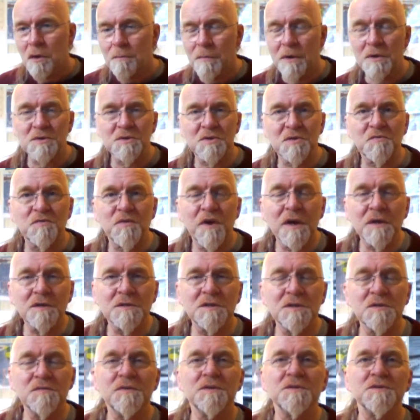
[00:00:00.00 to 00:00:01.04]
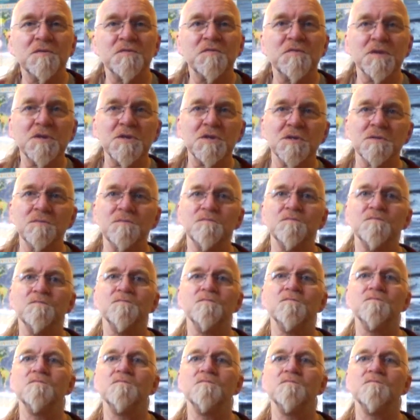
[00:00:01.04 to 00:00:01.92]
most effective and efficient.